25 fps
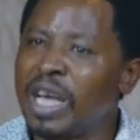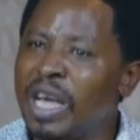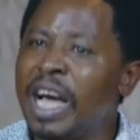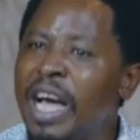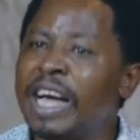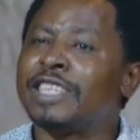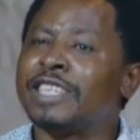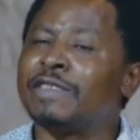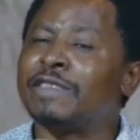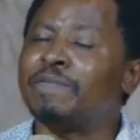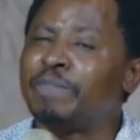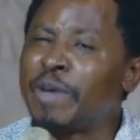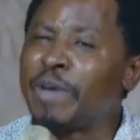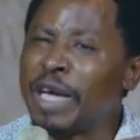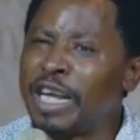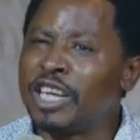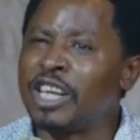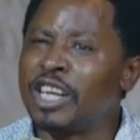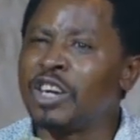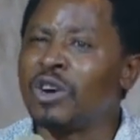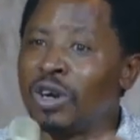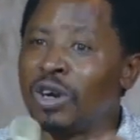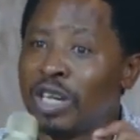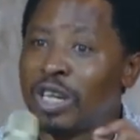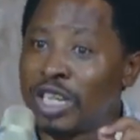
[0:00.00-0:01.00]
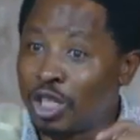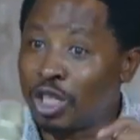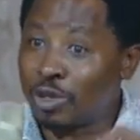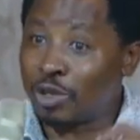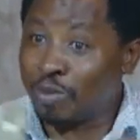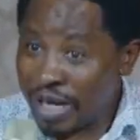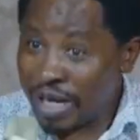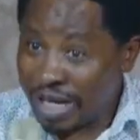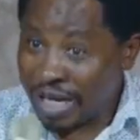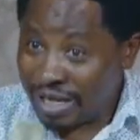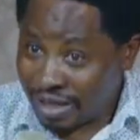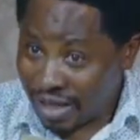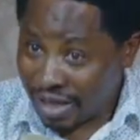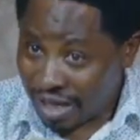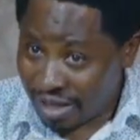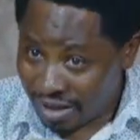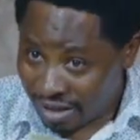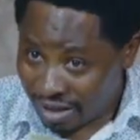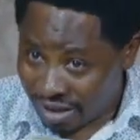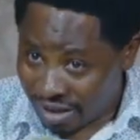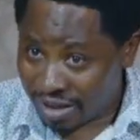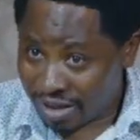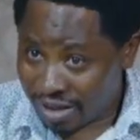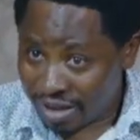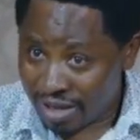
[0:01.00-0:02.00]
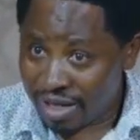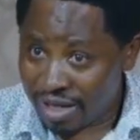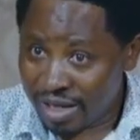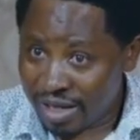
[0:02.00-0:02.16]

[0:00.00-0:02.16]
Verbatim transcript: are depending on His presence.